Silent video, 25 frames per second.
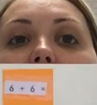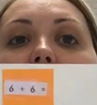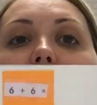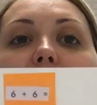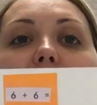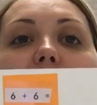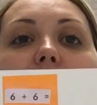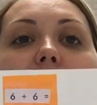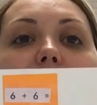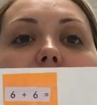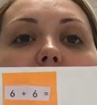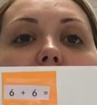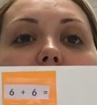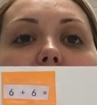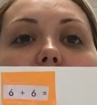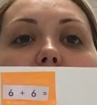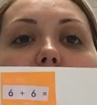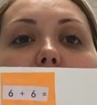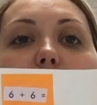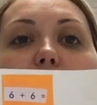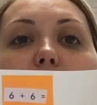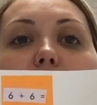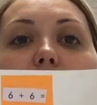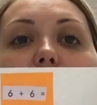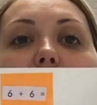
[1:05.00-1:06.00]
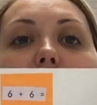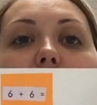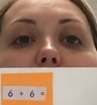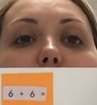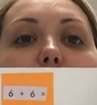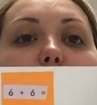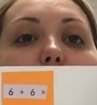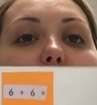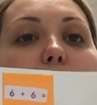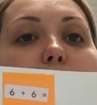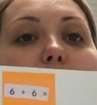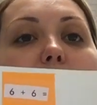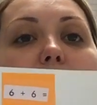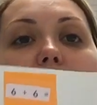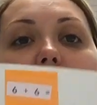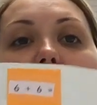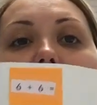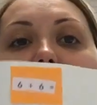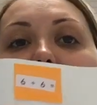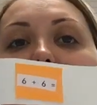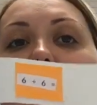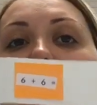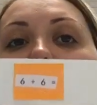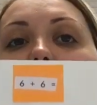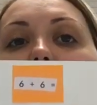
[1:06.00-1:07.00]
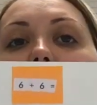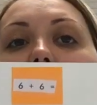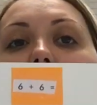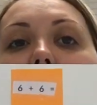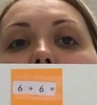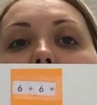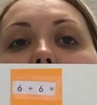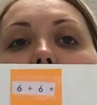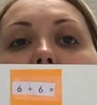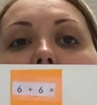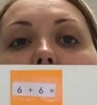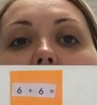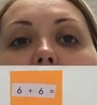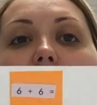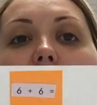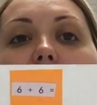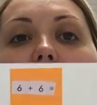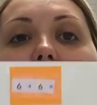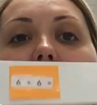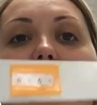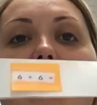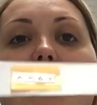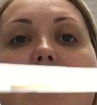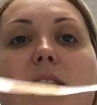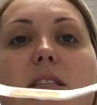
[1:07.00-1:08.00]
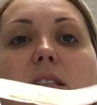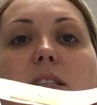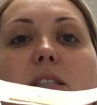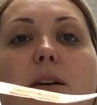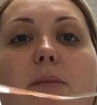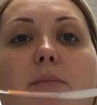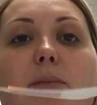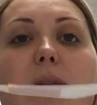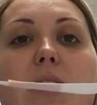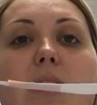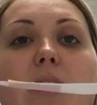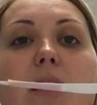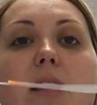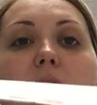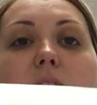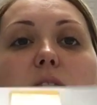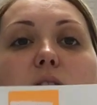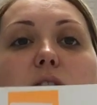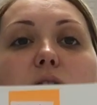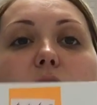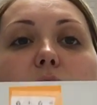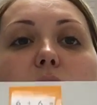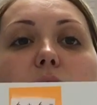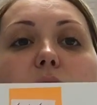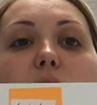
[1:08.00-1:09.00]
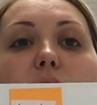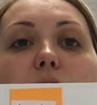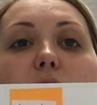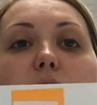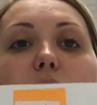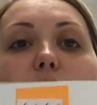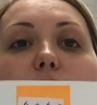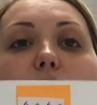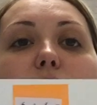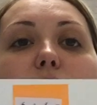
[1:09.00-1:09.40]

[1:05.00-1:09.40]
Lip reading: even as they get older into multiplication, things like that. This is something that a student could